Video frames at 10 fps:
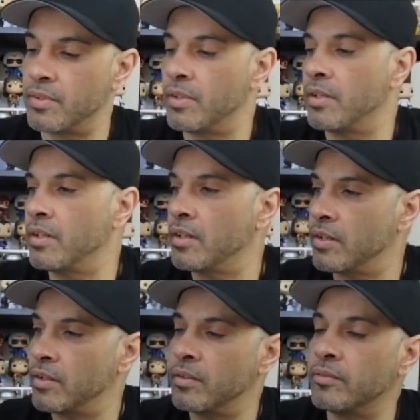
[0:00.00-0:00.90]

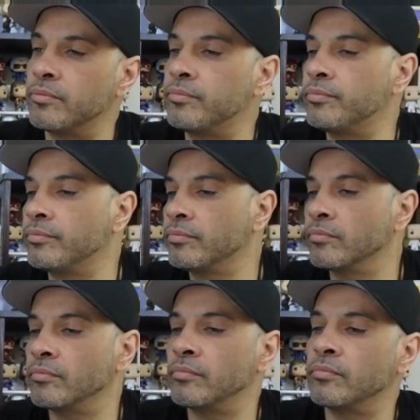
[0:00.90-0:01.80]

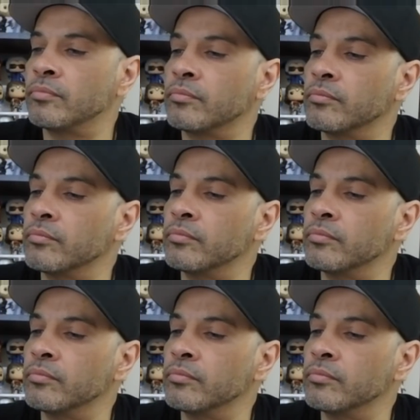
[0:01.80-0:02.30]
(not speaking)